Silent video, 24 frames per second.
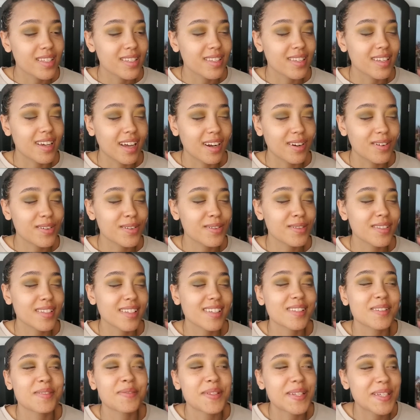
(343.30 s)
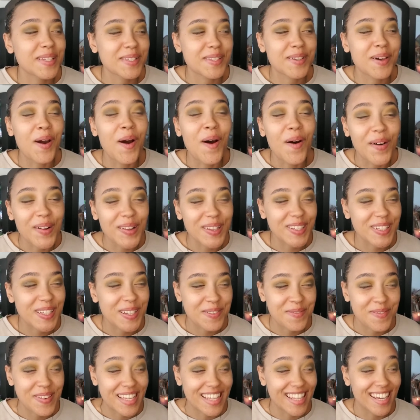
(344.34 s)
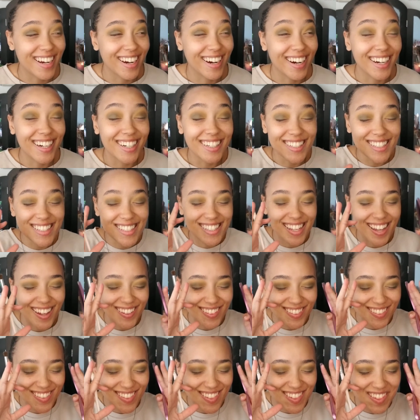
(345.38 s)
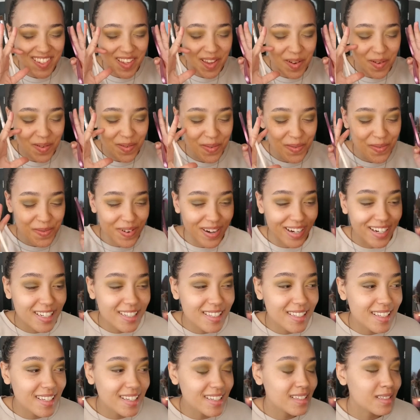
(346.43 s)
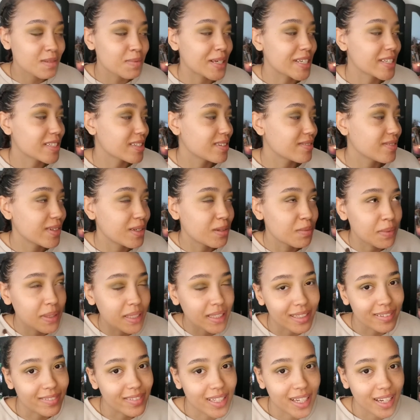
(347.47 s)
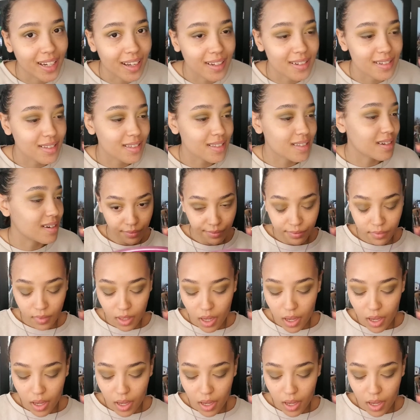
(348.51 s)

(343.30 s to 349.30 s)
I don't know, it's like something is calling me there, and it sounds crazy, especially if you don't believe in that kind of stuff.